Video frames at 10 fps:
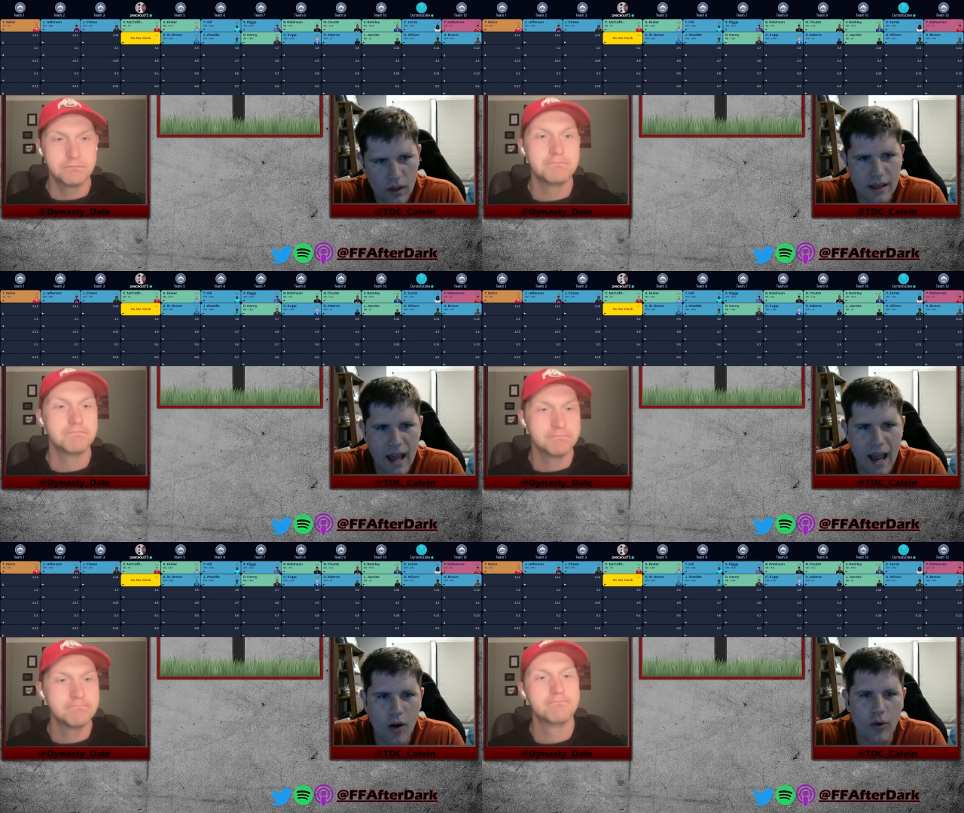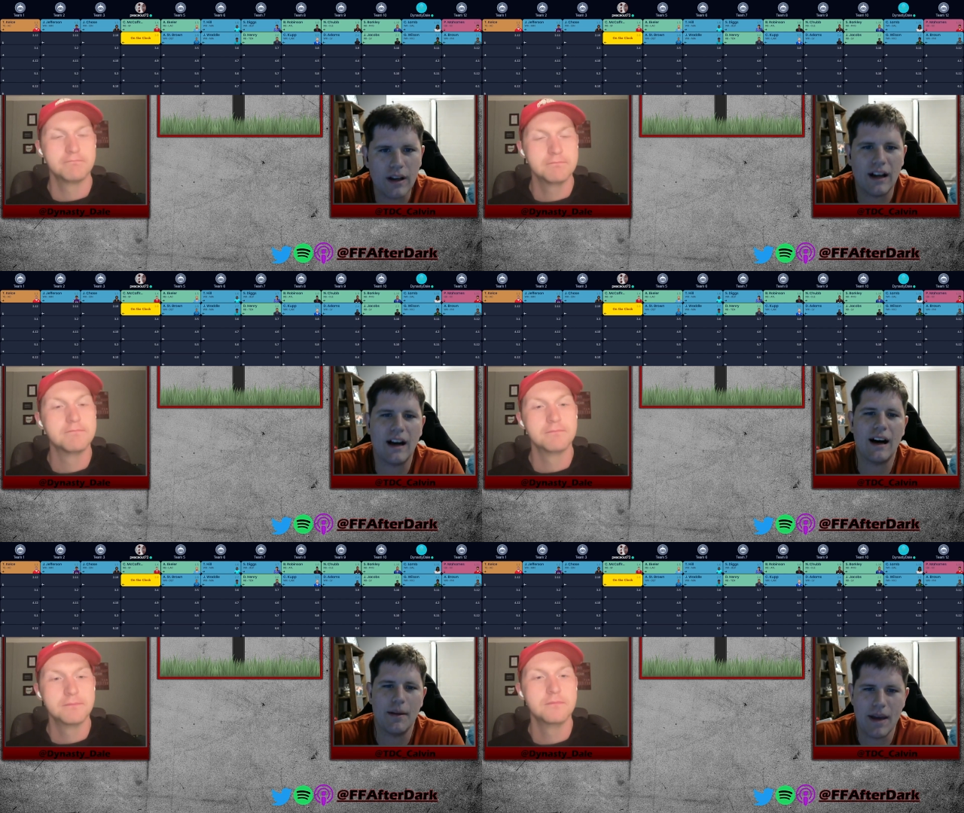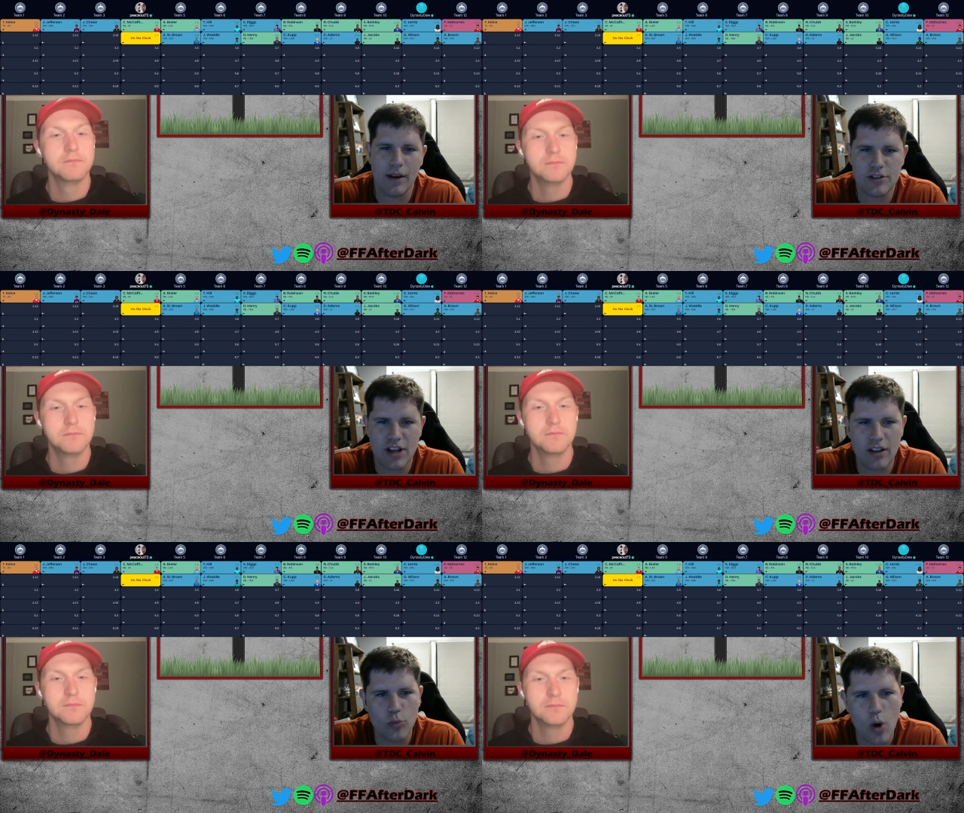Speaker 1: Now, oh man,
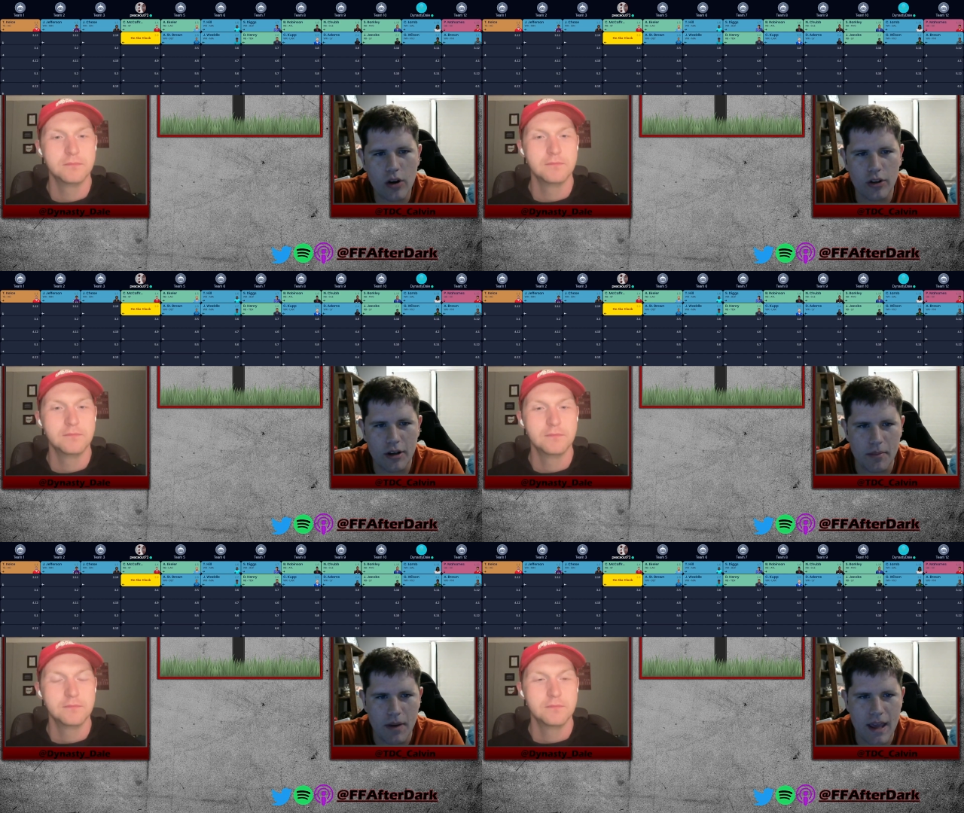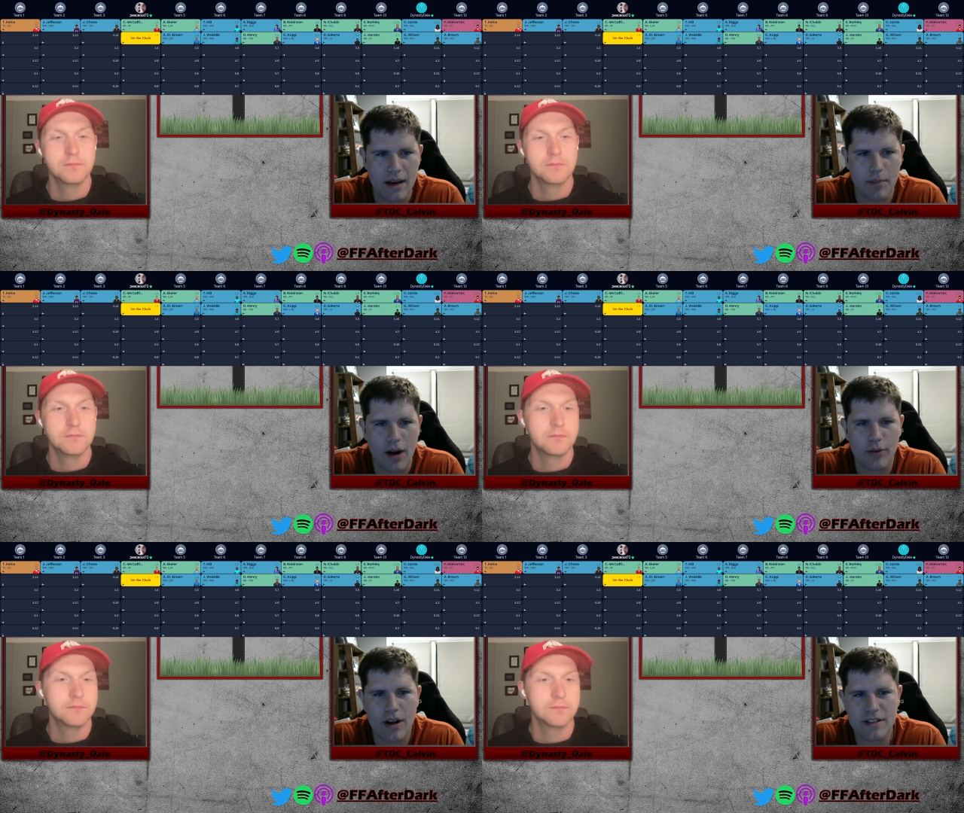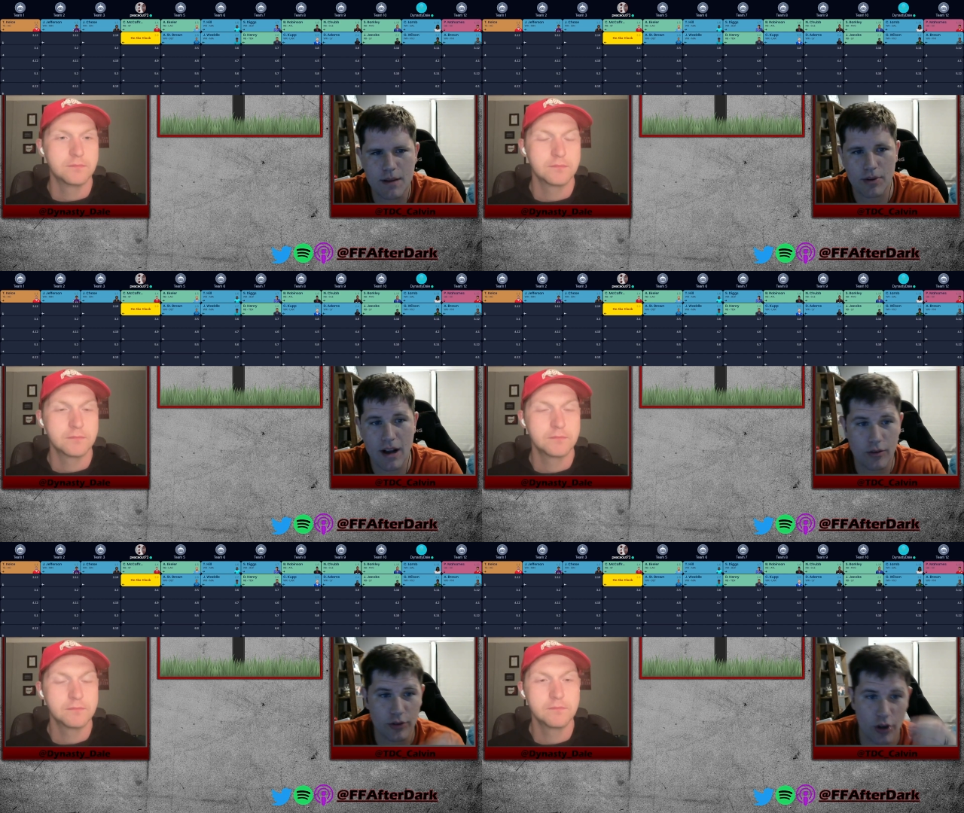Jalen Waddle and, and Amon-Ra St.
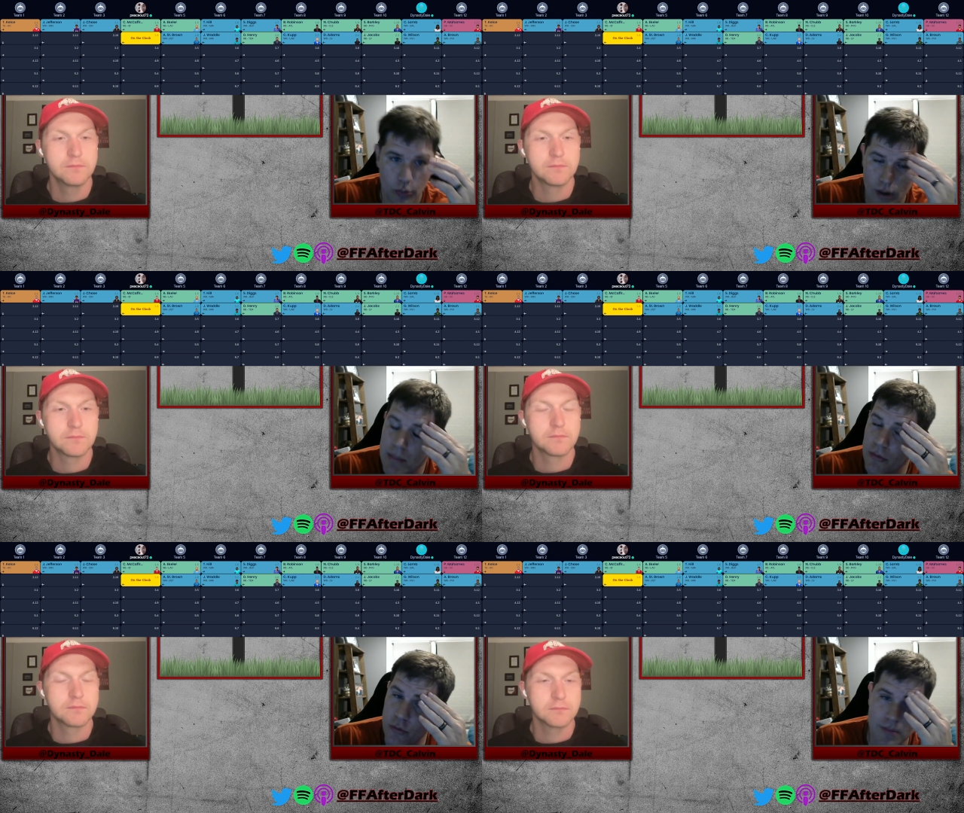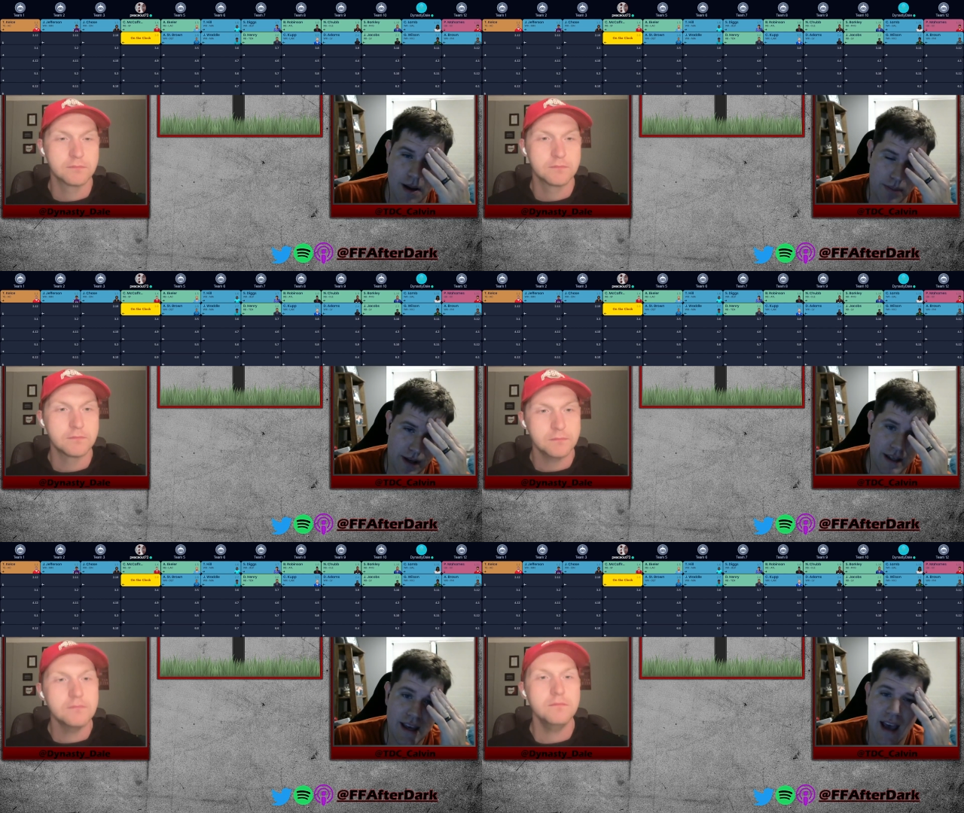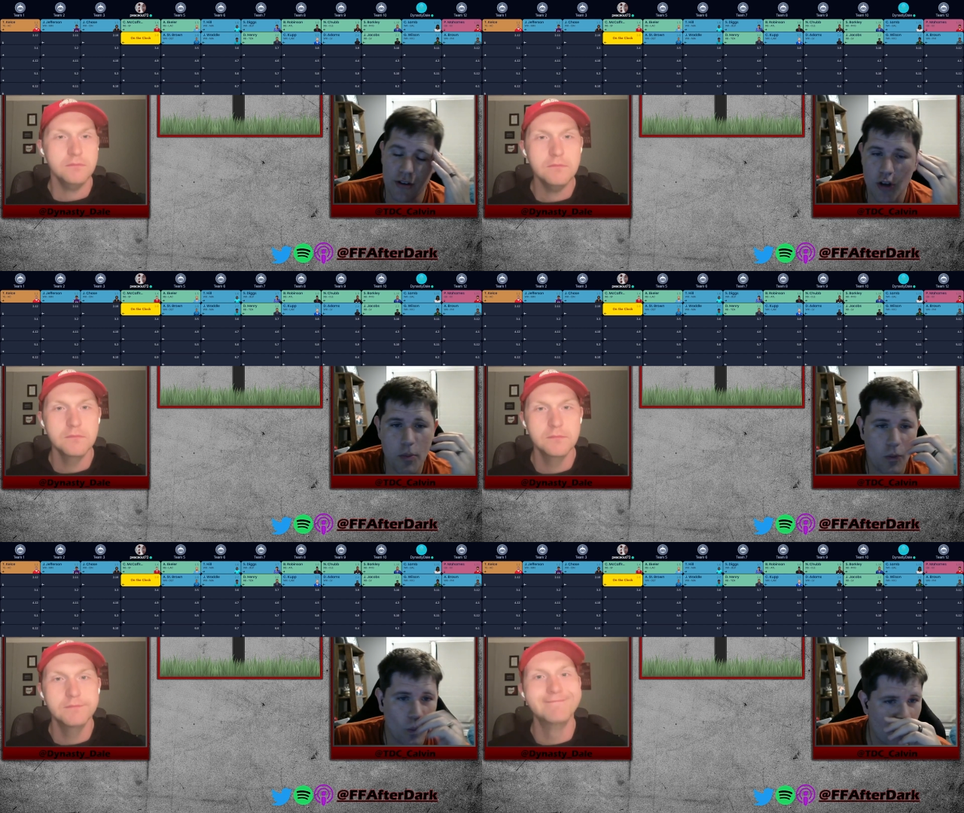Brown go right before my pick. I was
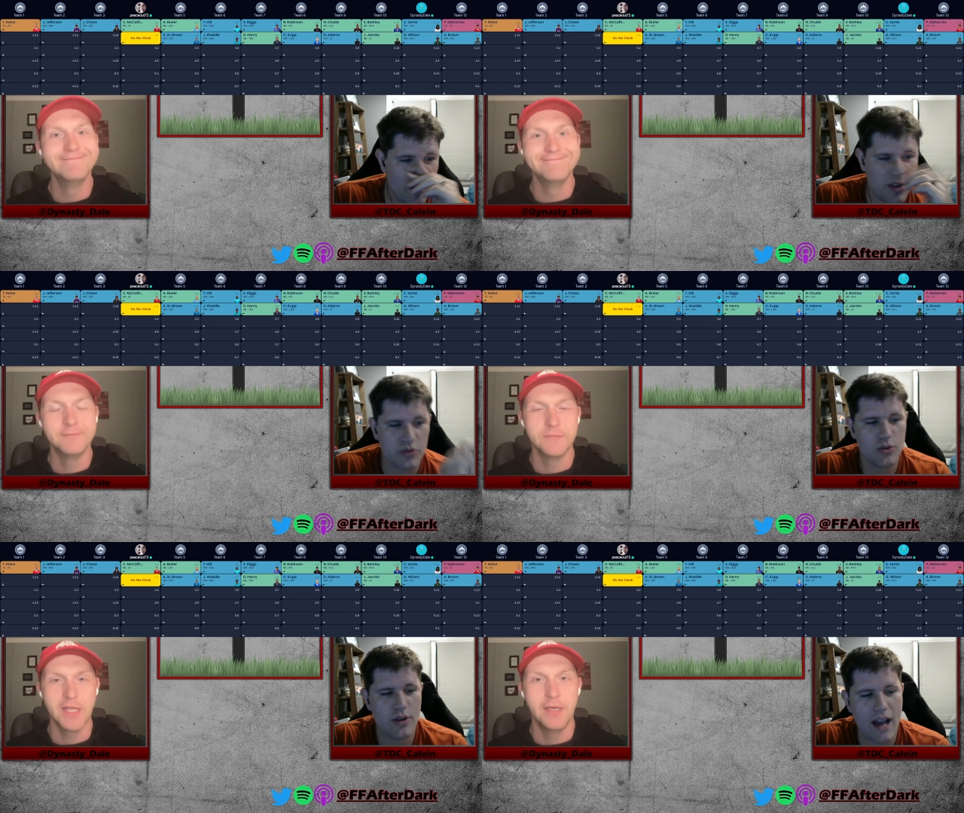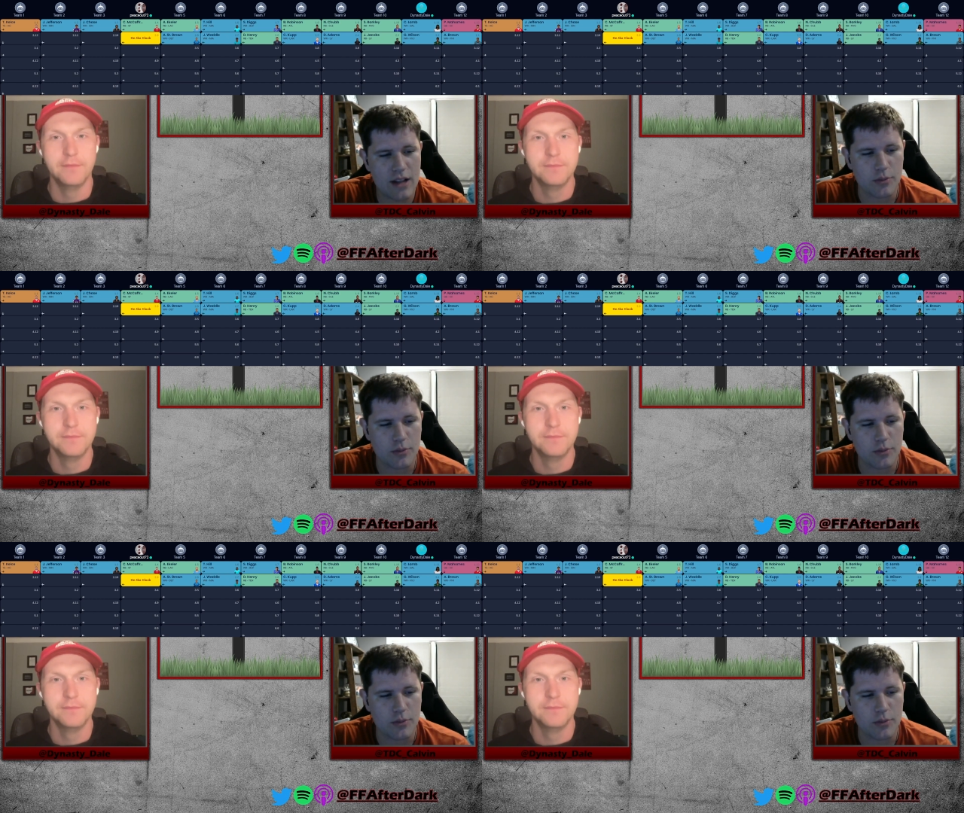hoping one mm, of those mm, two guys yeah.